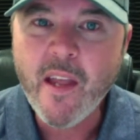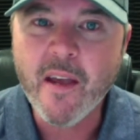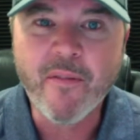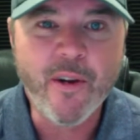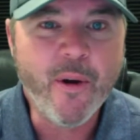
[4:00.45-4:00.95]

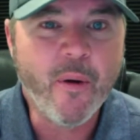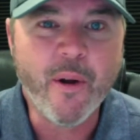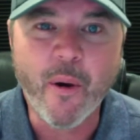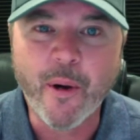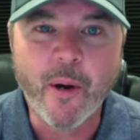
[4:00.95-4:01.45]
If you don't
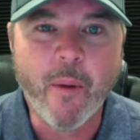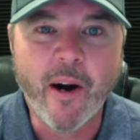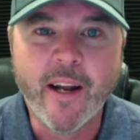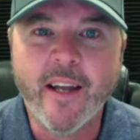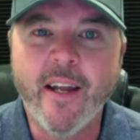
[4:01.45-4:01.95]
know your
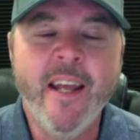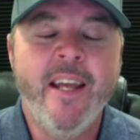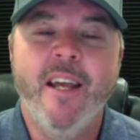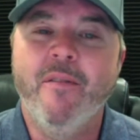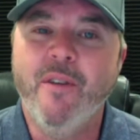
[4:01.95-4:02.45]
market,
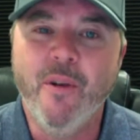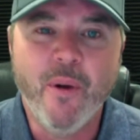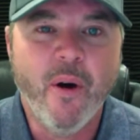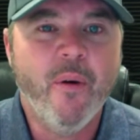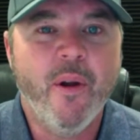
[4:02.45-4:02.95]
if you don't